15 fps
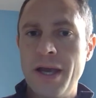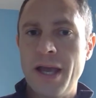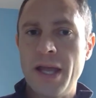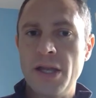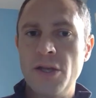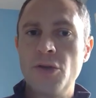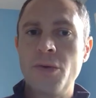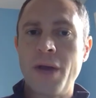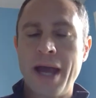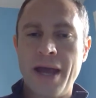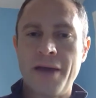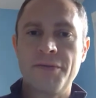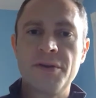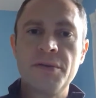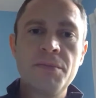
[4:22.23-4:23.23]
and you
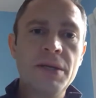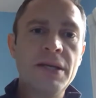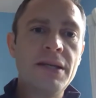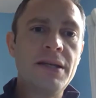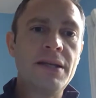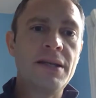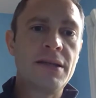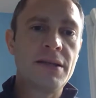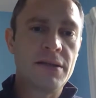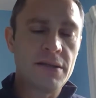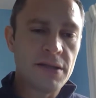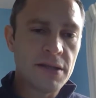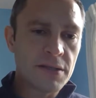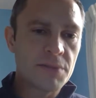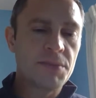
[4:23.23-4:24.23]
have to be
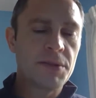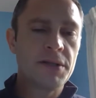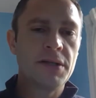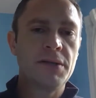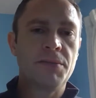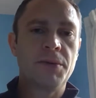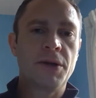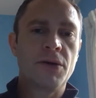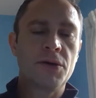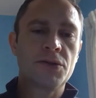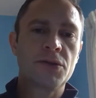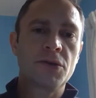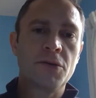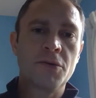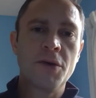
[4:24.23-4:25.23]
disciplined but
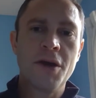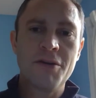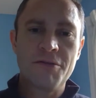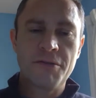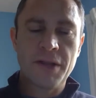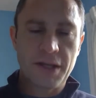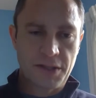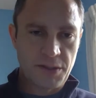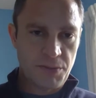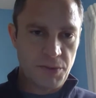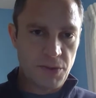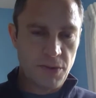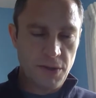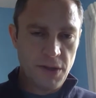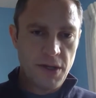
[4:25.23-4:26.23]
also
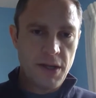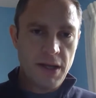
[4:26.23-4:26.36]
flexible